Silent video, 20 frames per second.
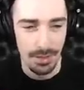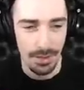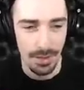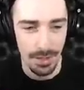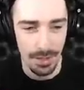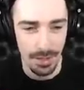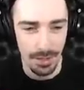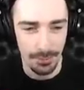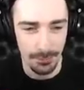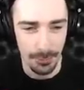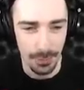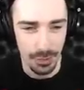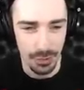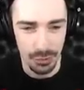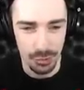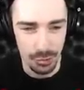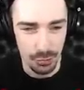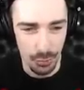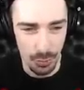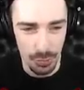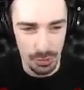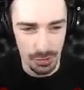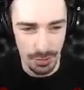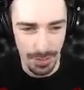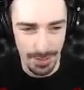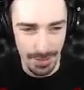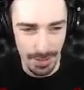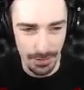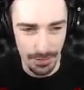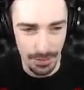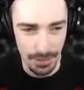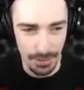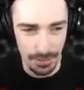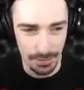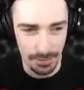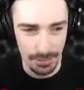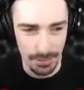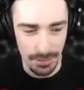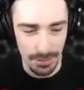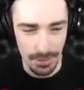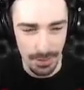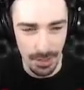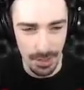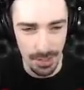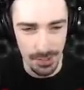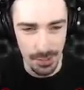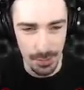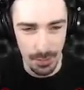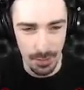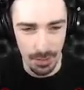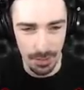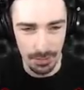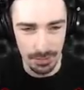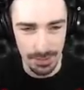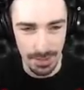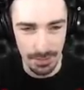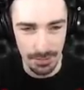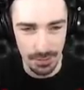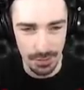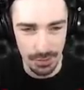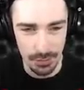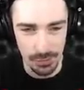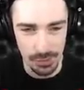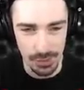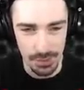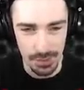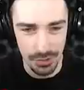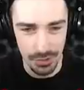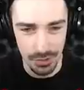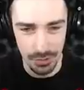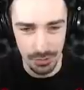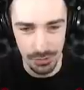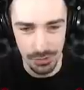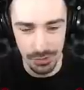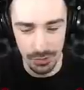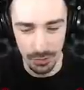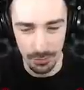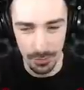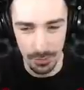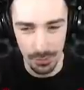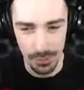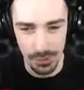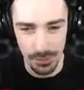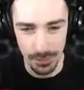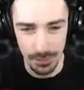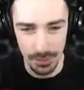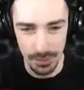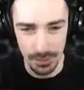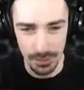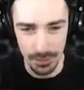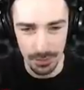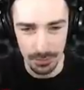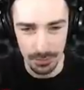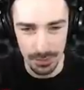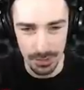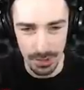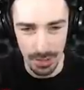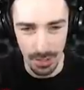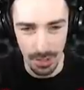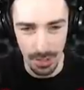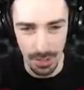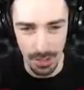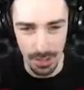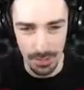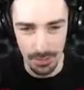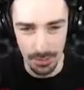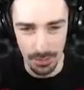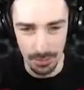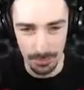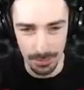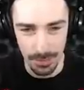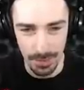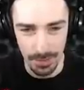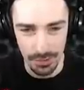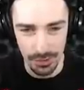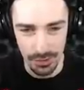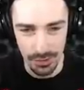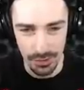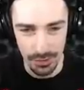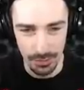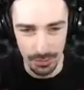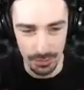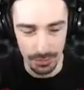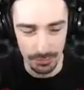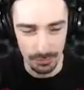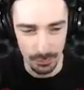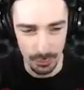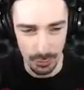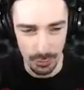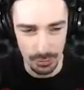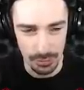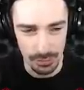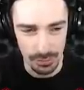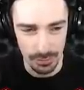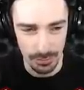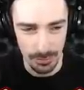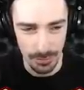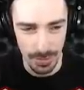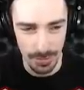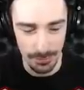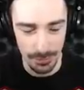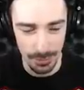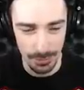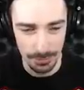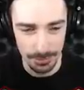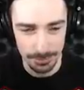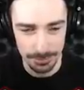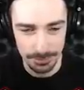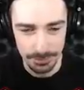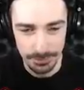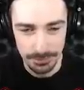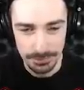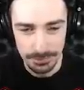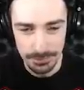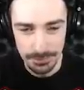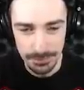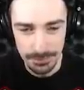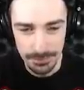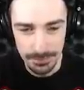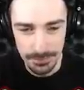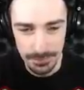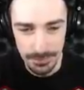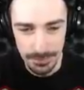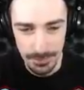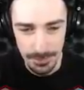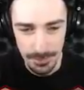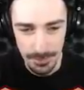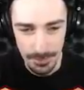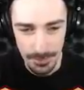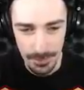for control or anything. You are allowed to use additional servos for yaw or pitch or roll or whatever. Are we shooting at each